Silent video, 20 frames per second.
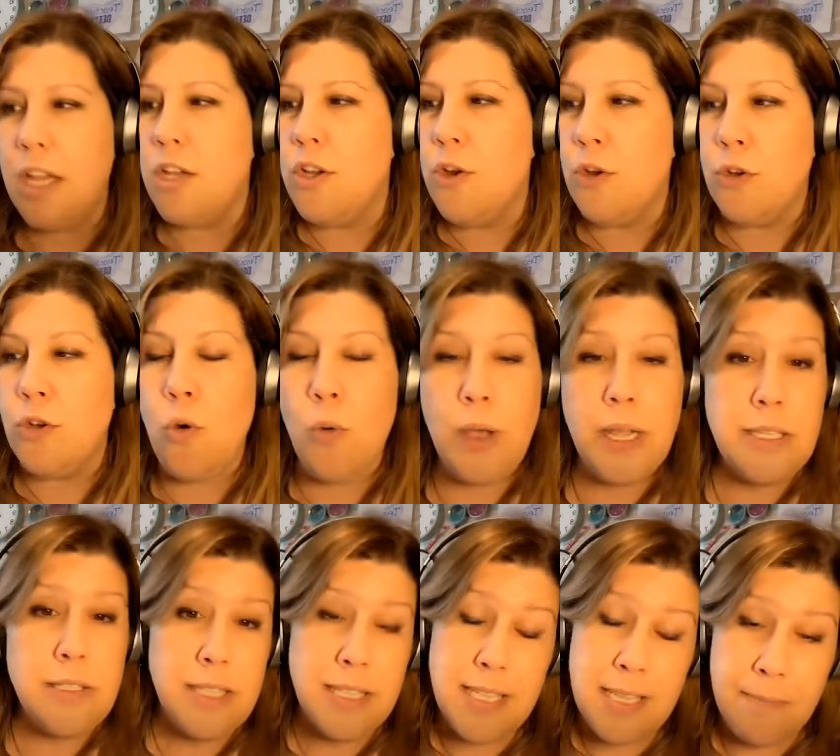You're
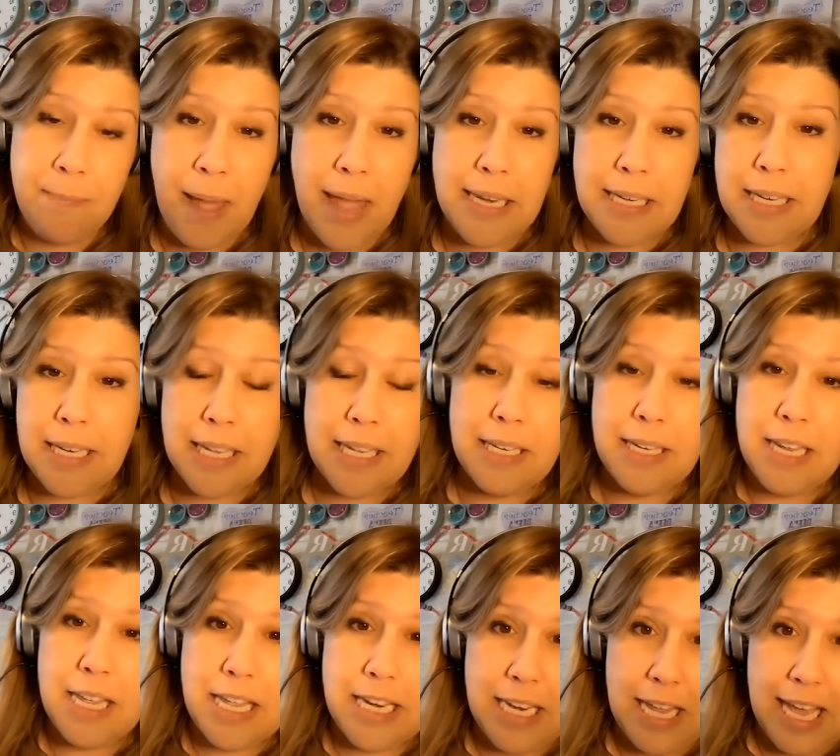going to spend it
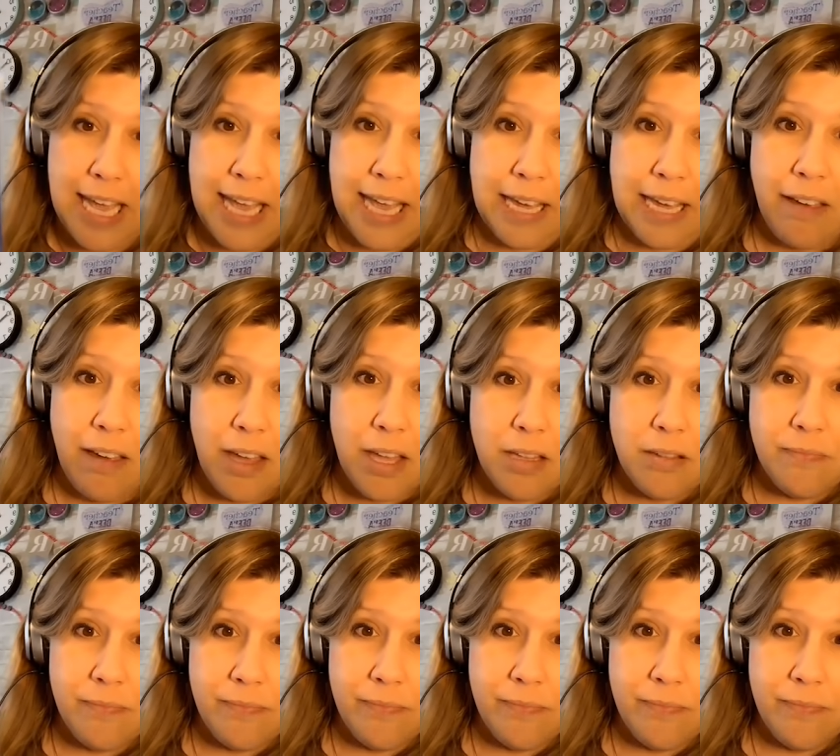in ink.